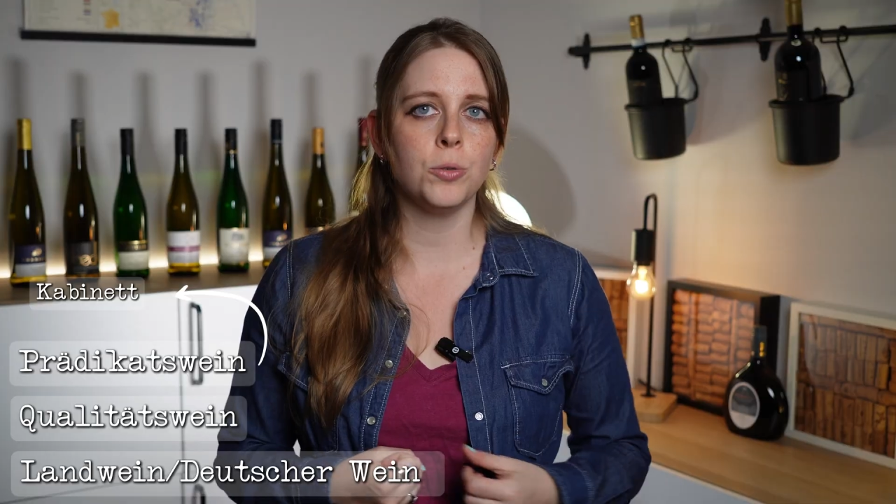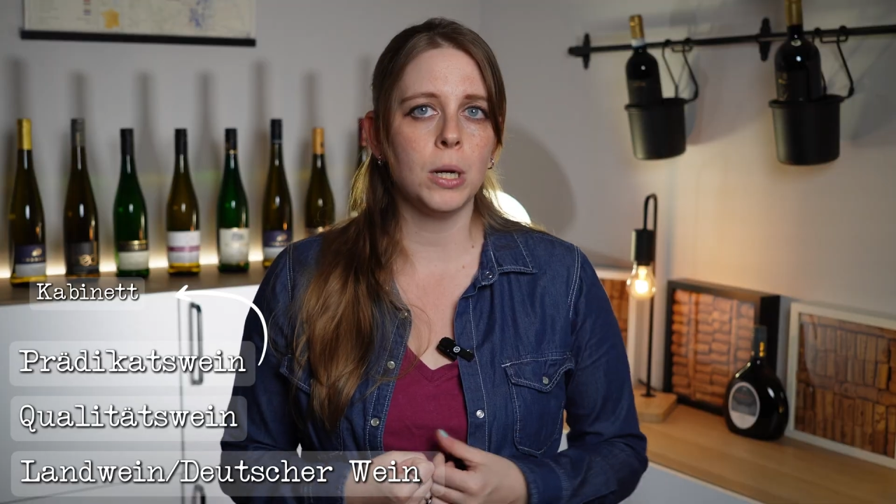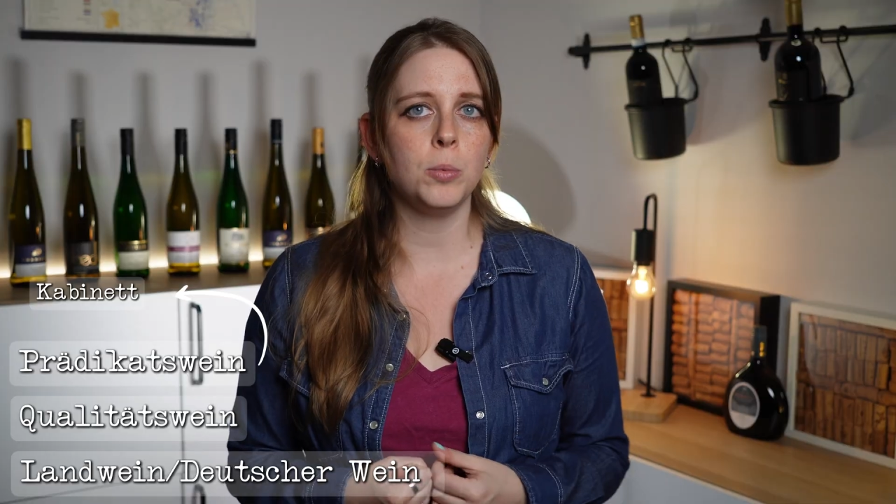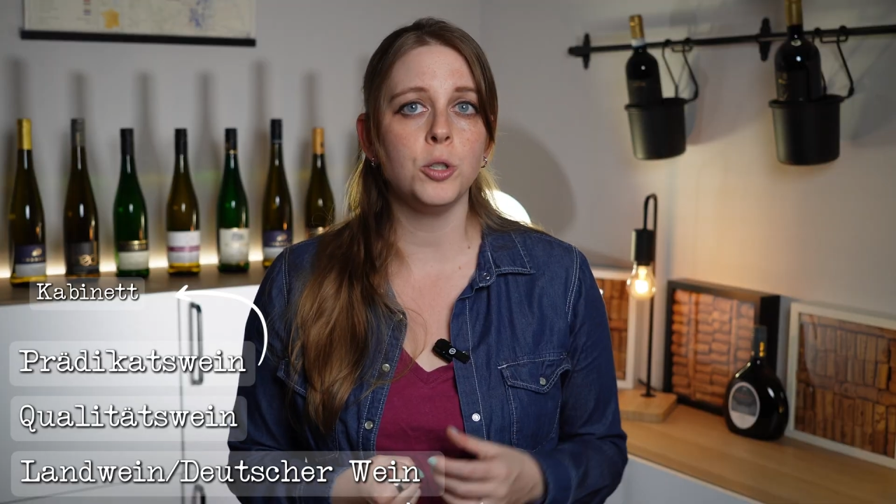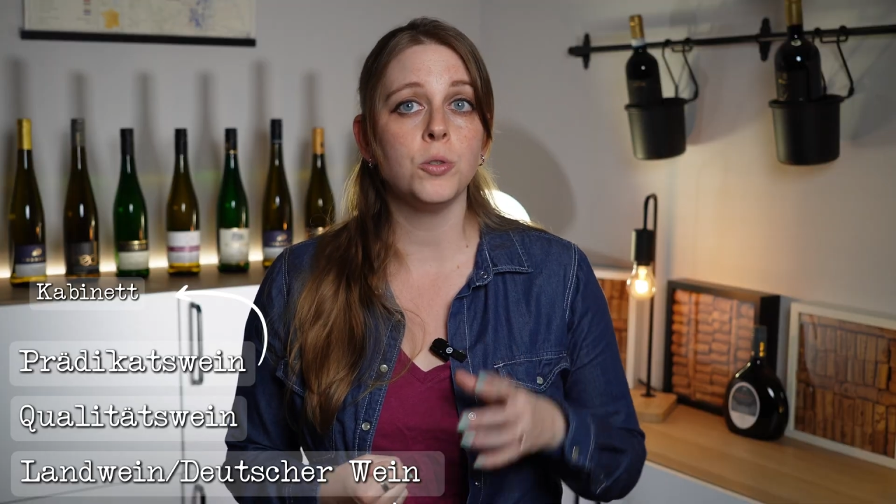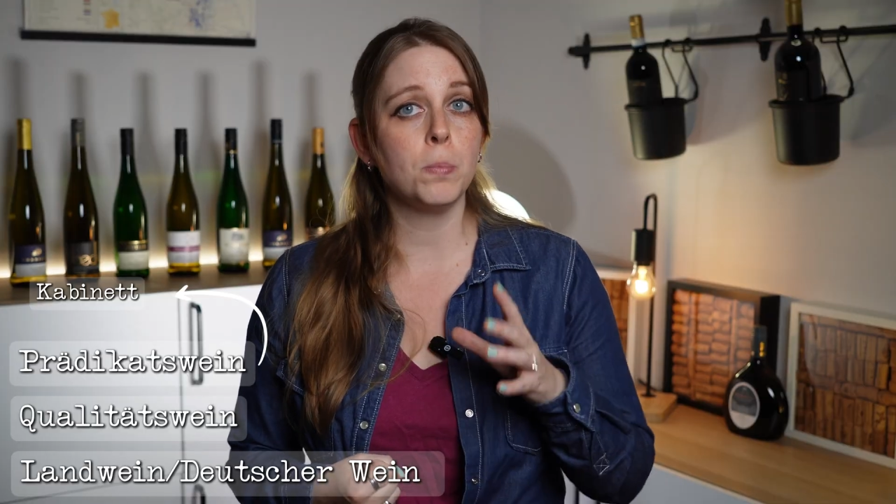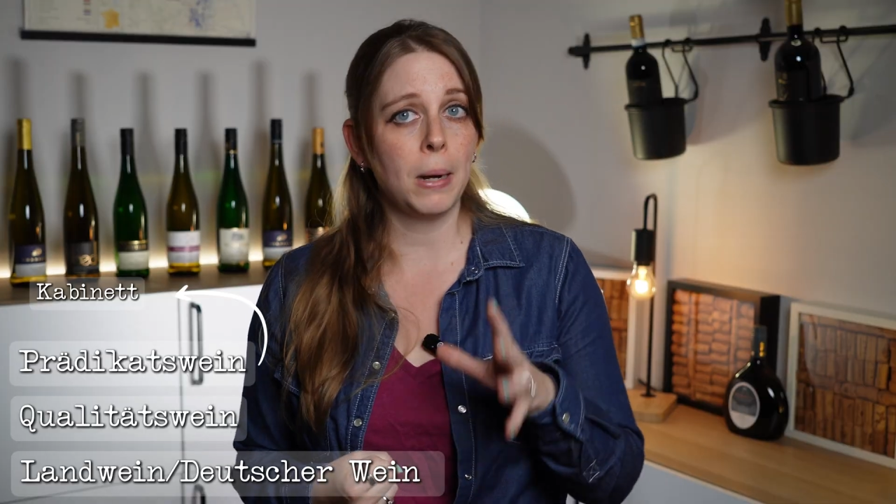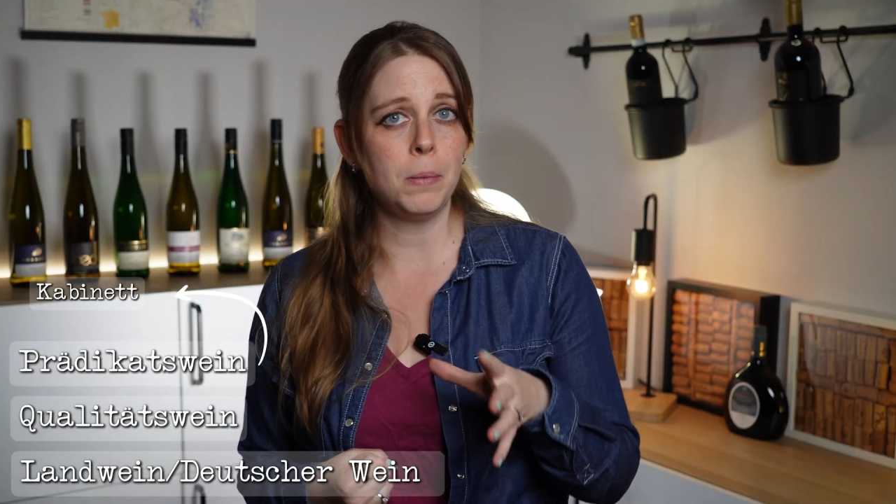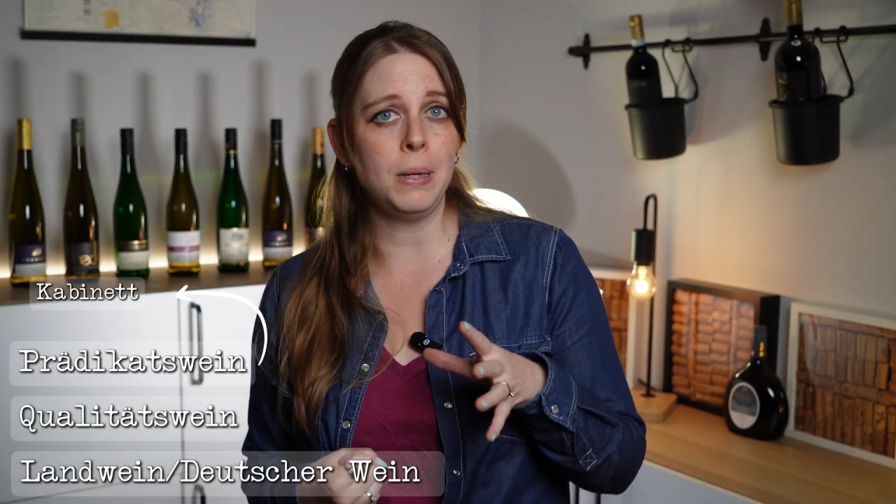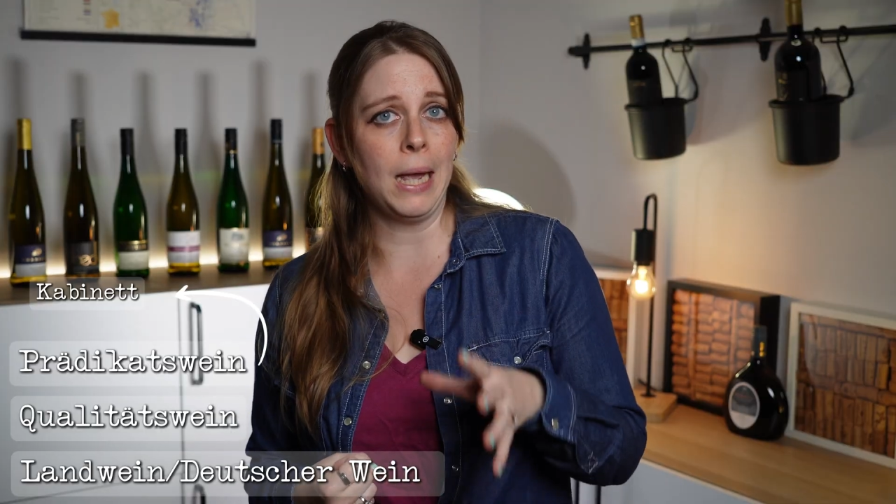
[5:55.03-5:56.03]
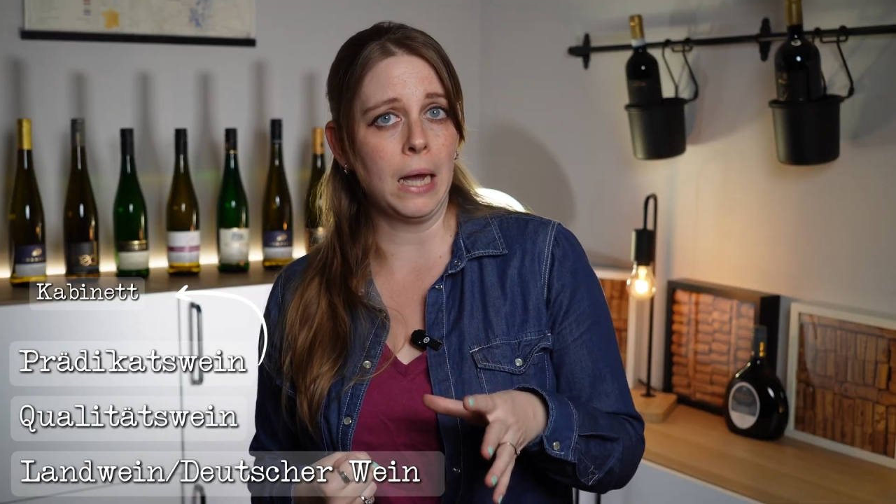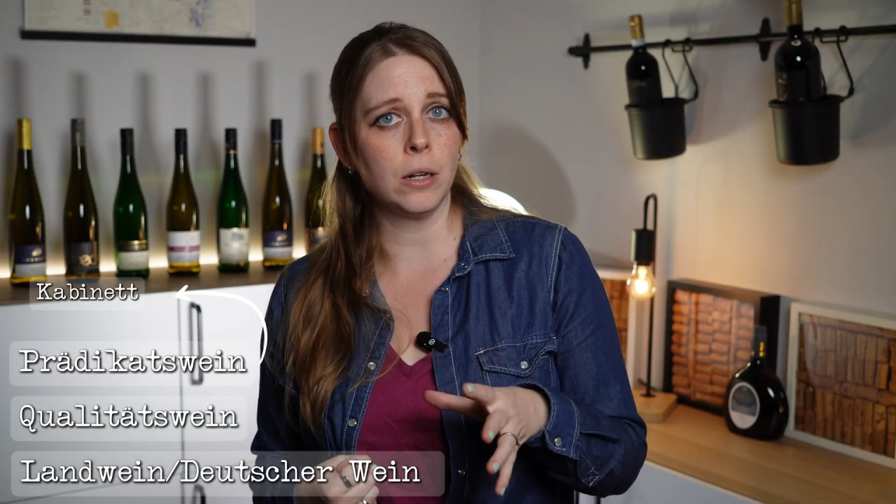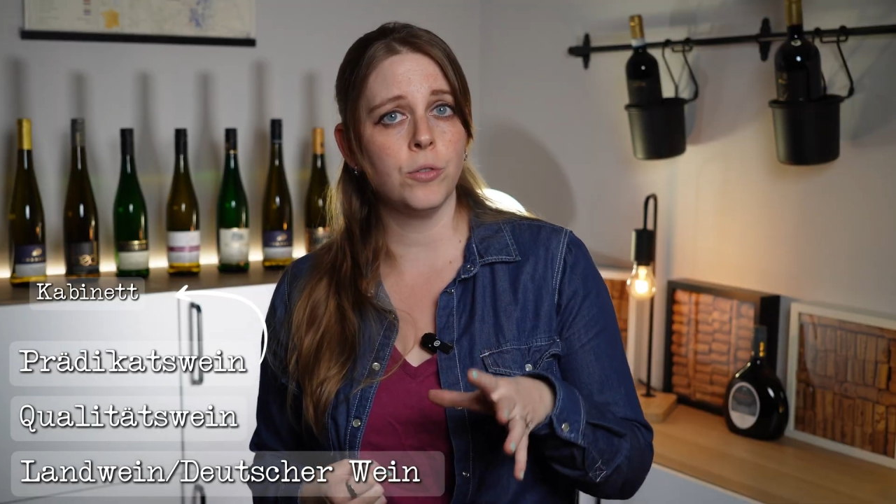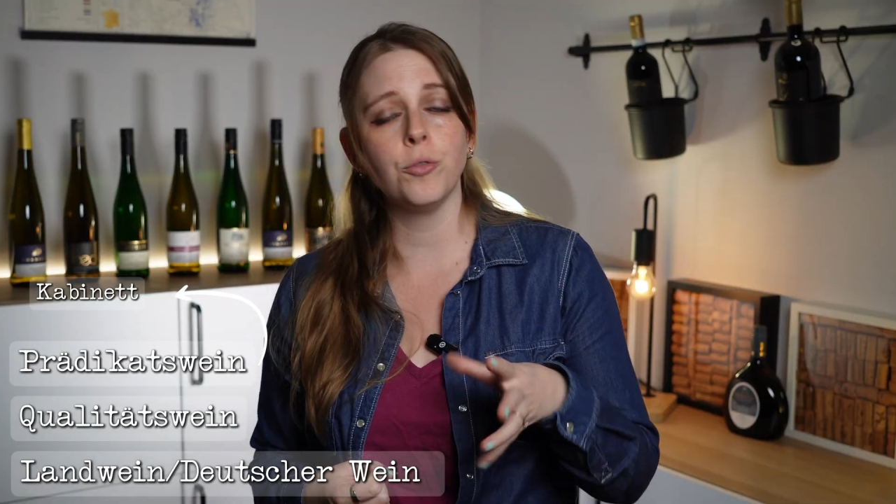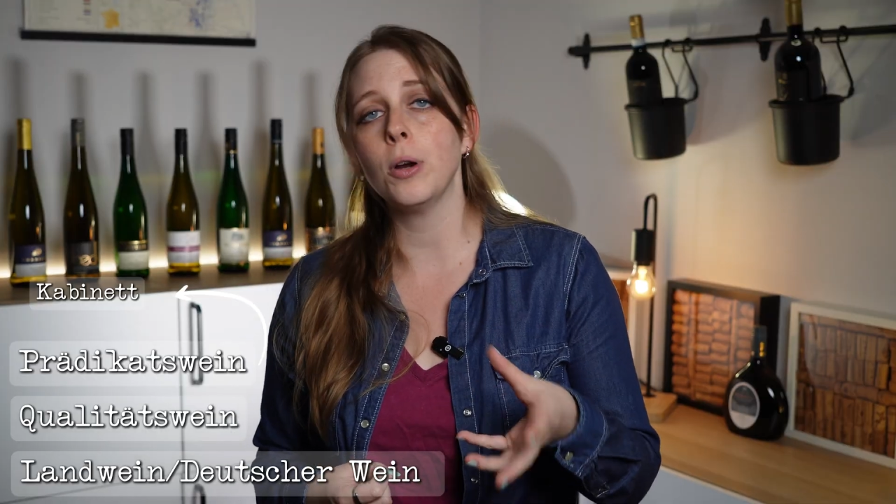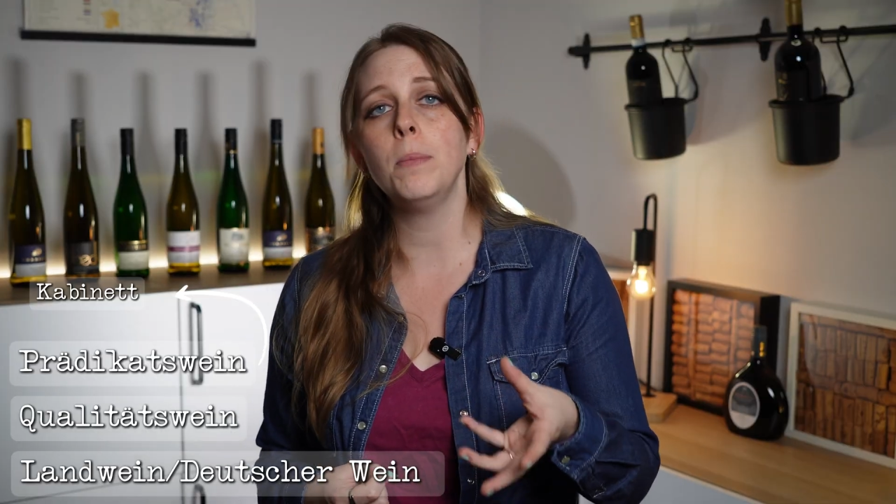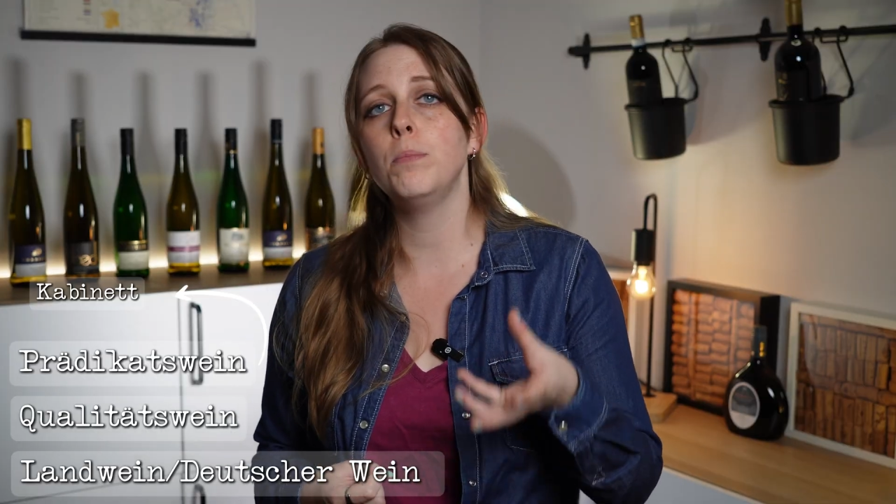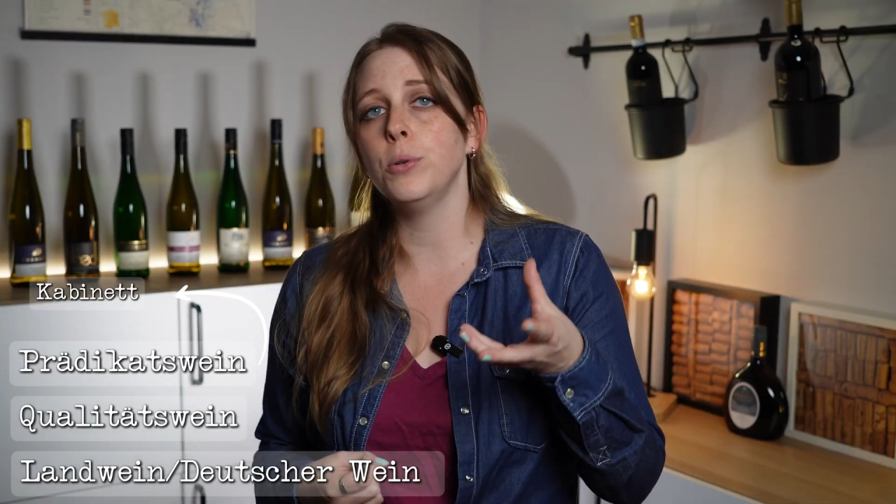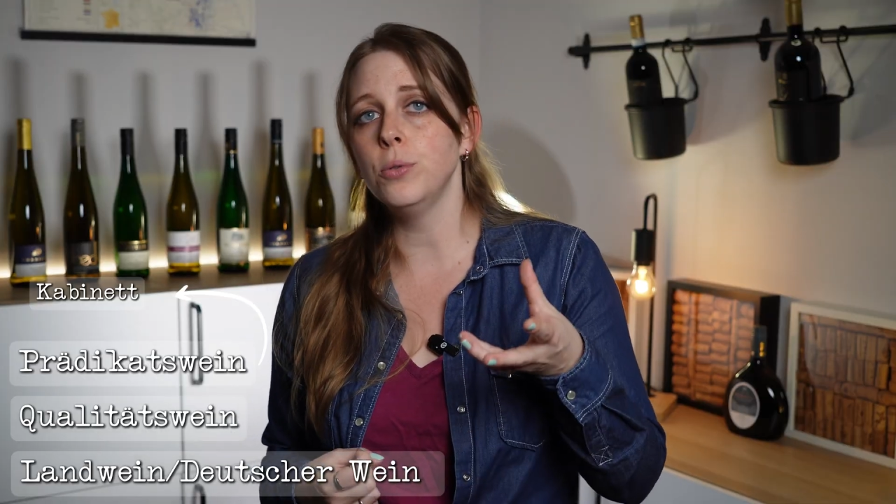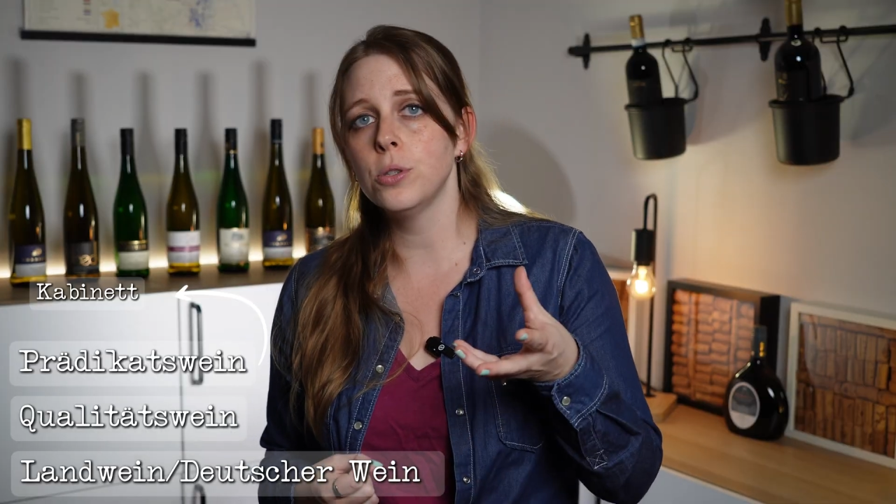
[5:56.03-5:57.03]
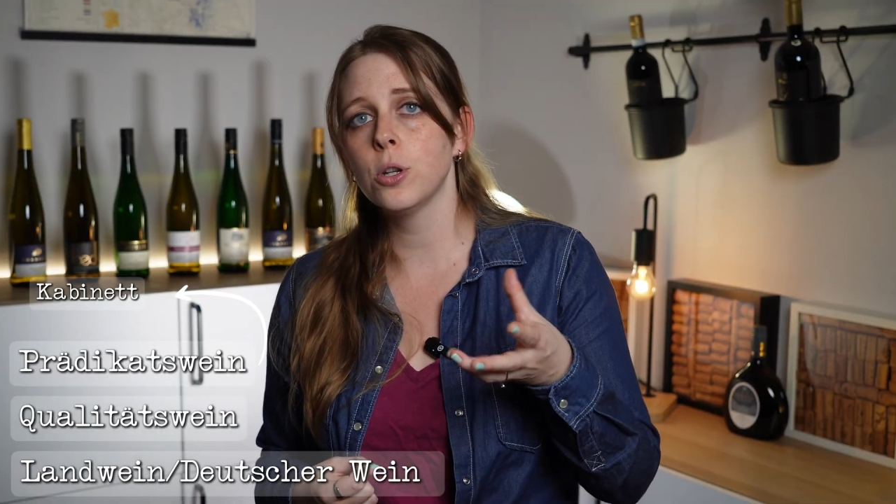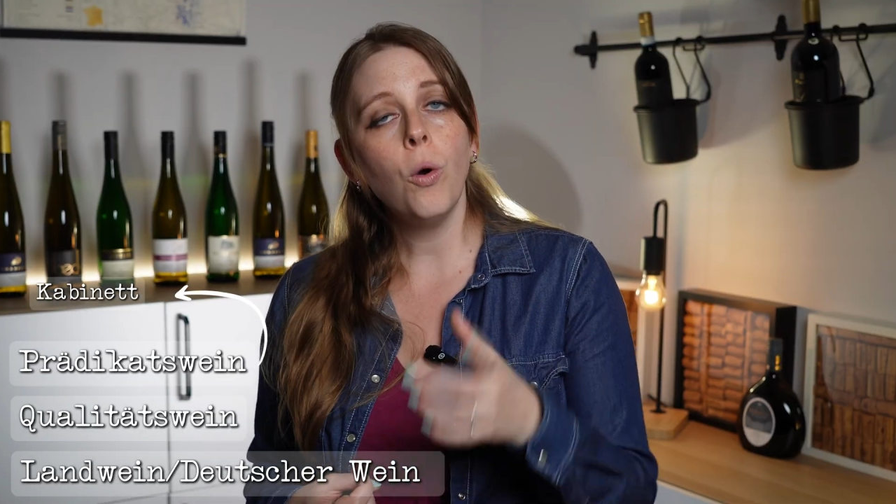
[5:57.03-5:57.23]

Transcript: grape juice might be added for a boost,